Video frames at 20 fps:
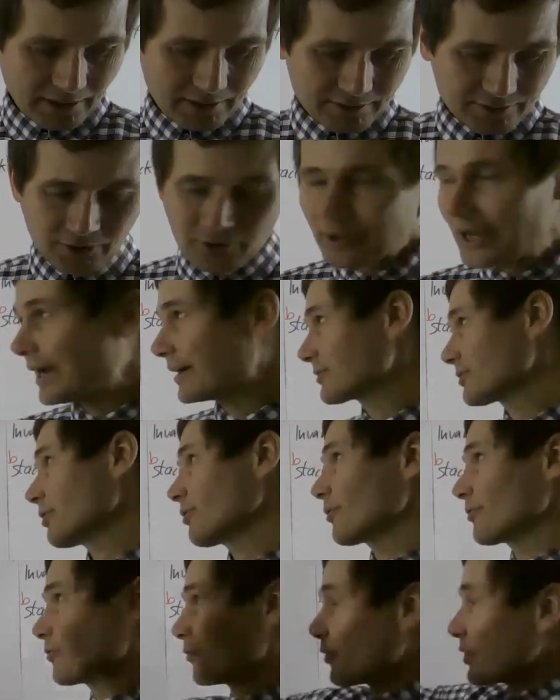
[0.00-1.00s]

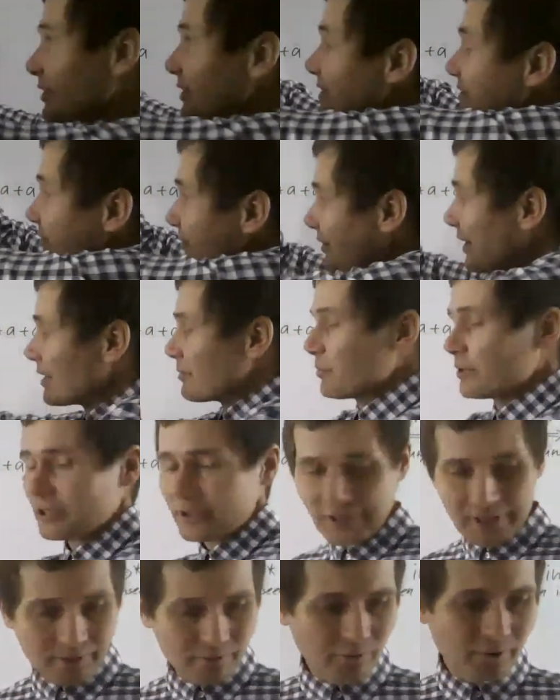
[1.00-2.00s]
So for this
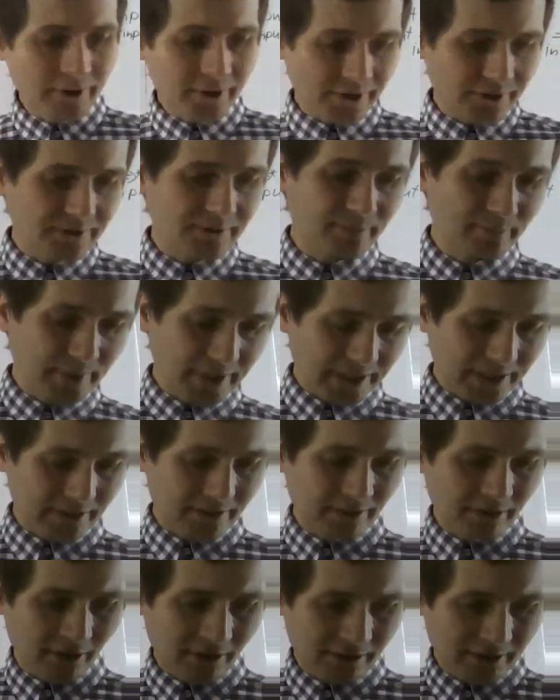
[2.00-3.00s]
grammar, it works, but
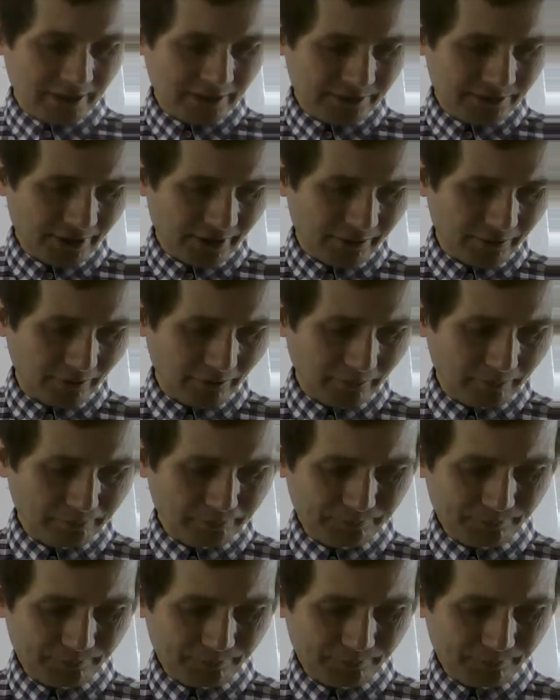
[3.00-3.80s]
not in general.